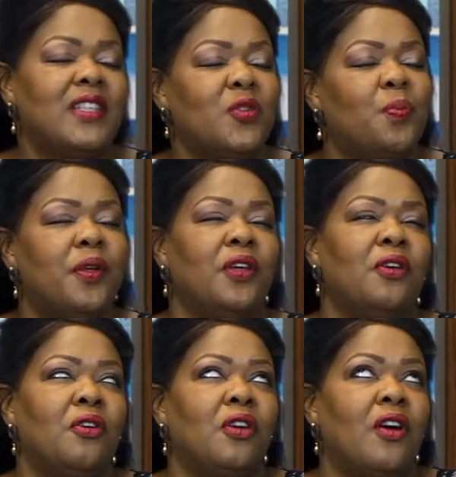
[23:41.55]
That's
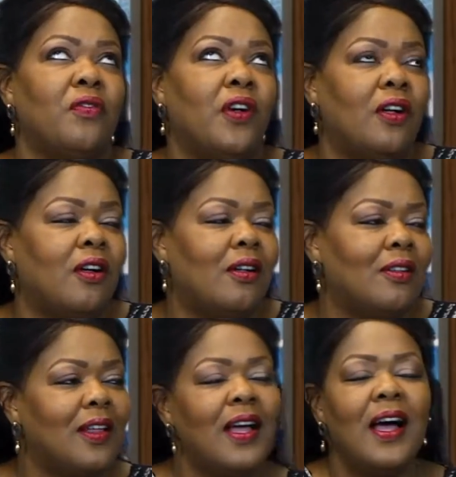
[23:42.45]

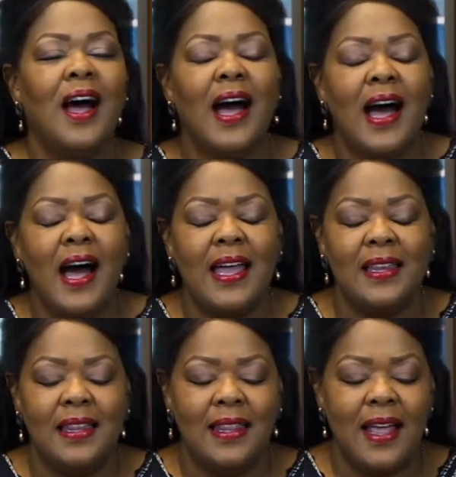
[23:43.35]
beautiful.
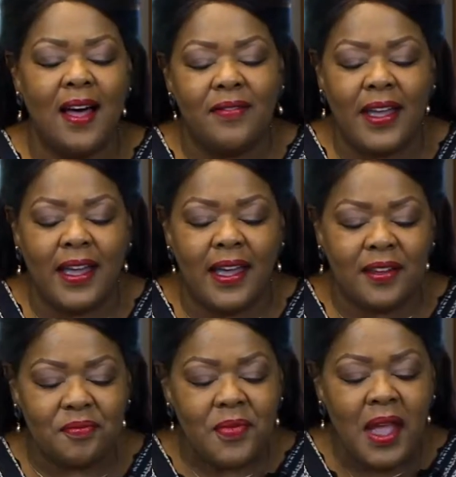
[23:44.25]
I love it.